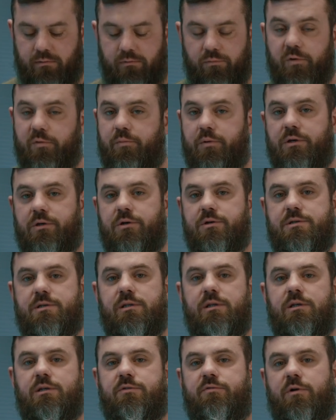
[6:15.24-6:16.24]
we've been
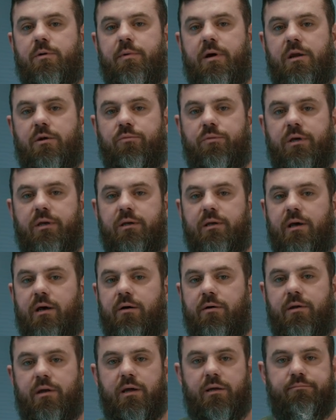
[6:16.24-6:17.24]
using these for about a week
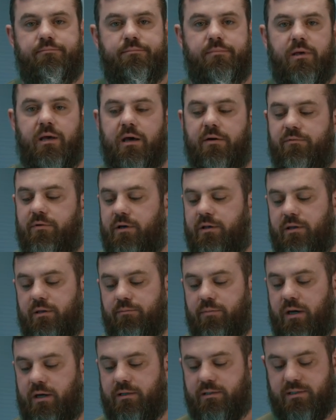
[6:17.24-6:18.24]
now, and I have
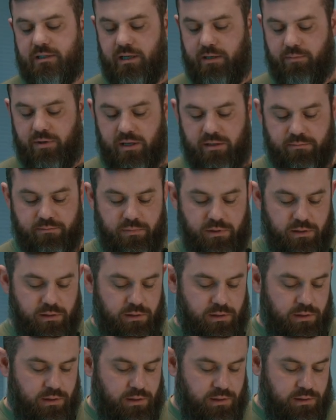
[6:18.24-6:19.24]
nothing bad to say about them.
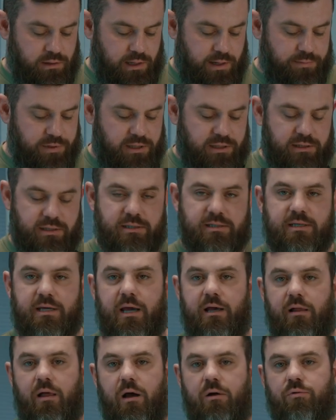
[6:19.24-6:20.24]
I'm gonna get the
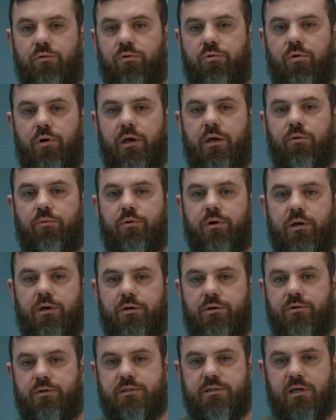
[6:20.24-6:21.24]
scale out real quick and we're gonna
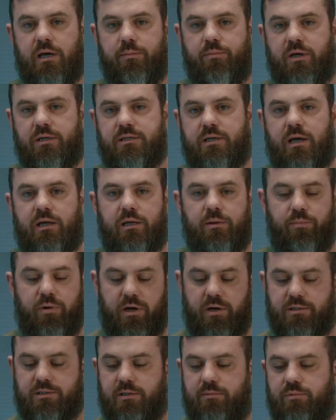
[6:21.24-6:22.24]
do a side-by-side -side
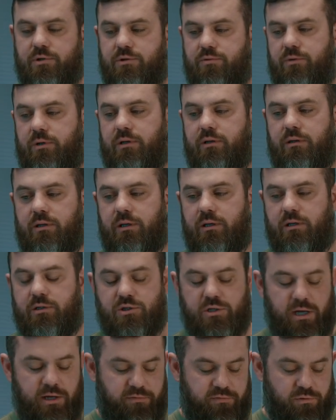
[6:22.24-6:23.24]
comparison between the
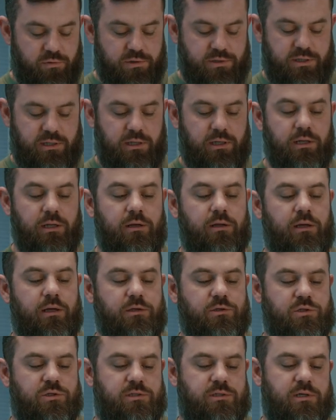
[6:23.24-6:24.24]
J14
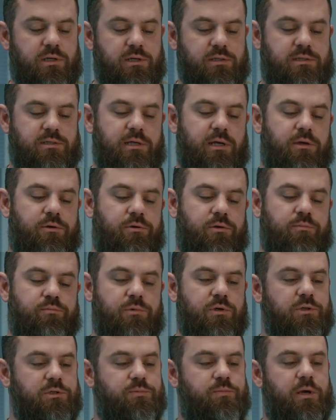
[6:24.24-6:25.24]
and just a standard
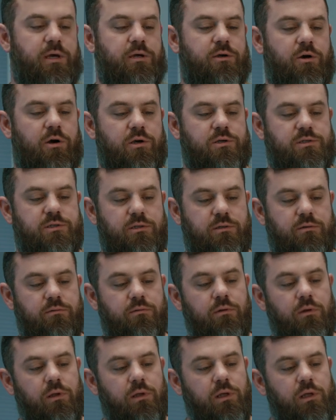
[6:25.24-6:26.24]
mil-spec Carson
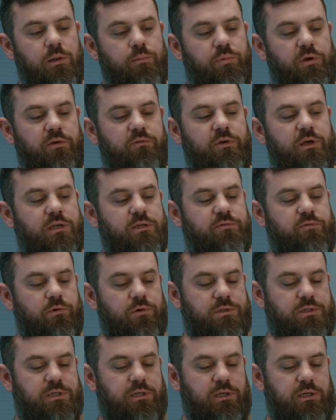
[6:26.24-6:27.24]
PVS
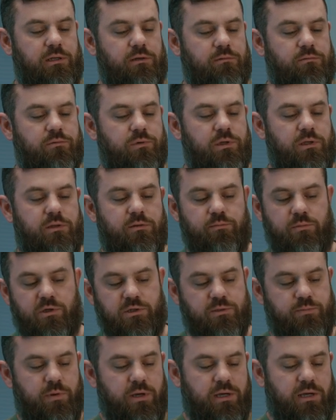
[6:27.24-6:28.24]
14 with
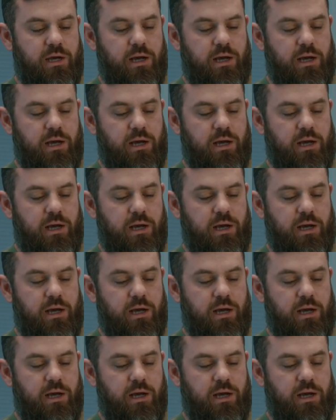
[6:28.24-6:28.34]
mil-spec